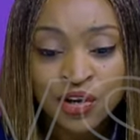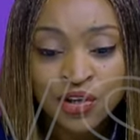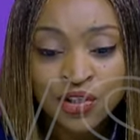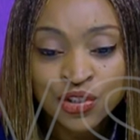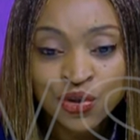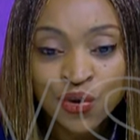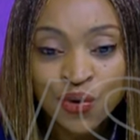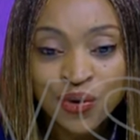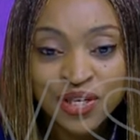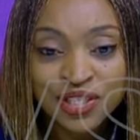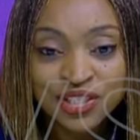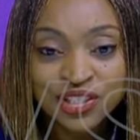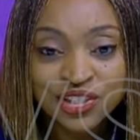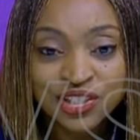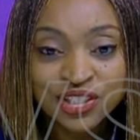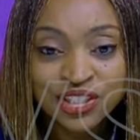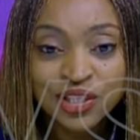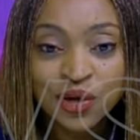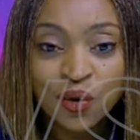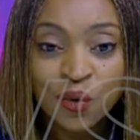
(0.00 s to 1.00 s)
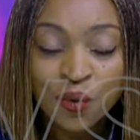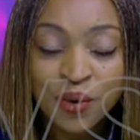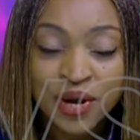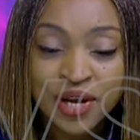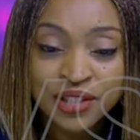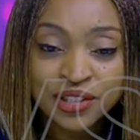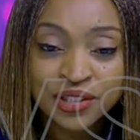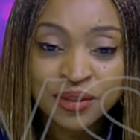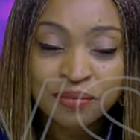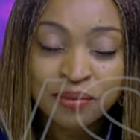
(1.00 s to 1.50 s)
So it's just a
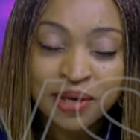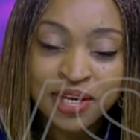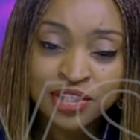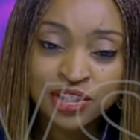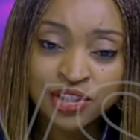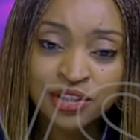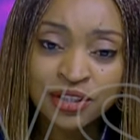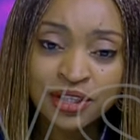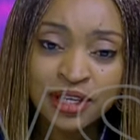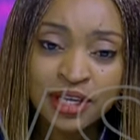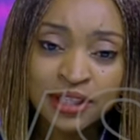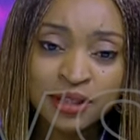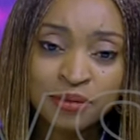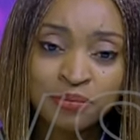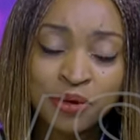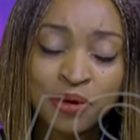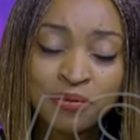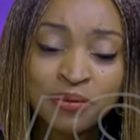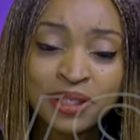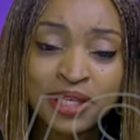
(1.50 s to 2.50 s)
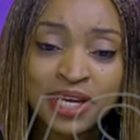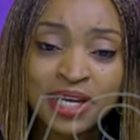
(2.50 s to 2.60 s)
way to make sure that the public